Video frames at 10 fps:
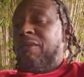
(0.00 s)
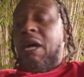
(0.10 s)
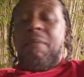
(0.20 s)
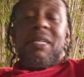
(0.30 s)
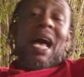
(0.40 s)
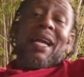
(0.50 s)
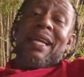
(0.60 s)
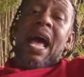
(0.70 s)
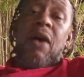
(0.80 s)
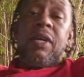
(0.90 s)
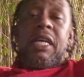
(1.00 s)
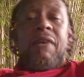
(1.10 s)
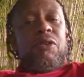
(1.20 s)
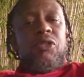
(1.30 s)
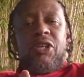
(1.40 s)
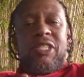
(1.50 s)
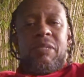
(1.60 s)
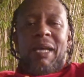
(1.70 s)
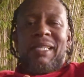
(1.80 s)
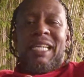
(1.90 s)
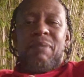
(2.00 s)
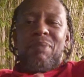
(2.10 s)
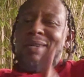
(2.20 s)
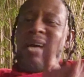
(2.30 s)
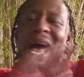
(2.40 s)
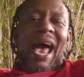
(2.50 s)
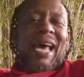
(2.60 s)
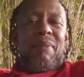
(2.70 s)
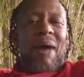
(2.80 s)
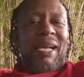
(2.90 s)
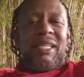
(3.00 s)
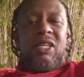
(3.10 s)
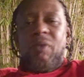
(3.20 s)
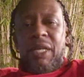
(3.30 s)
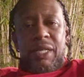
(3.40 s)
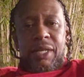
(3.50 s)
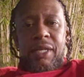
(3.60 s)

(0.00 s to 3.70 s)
I'm going to knock it out. If you're serious about the ebook, I had it by the end of the week.